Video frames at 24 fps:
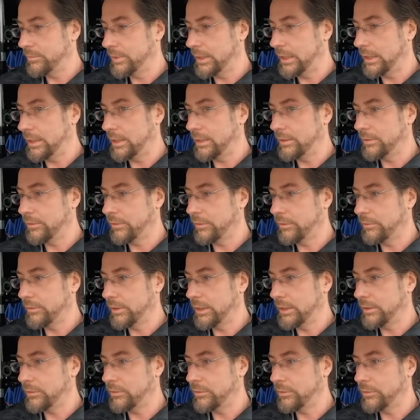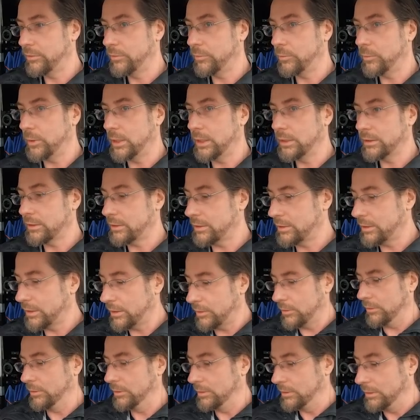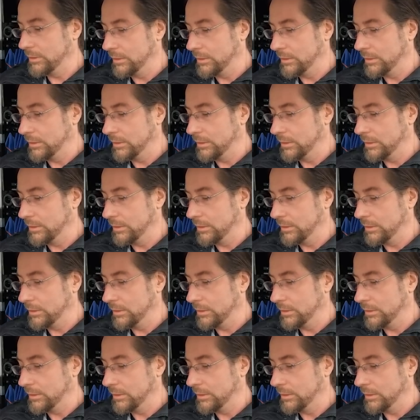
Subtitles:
And 3, 2, 1, go.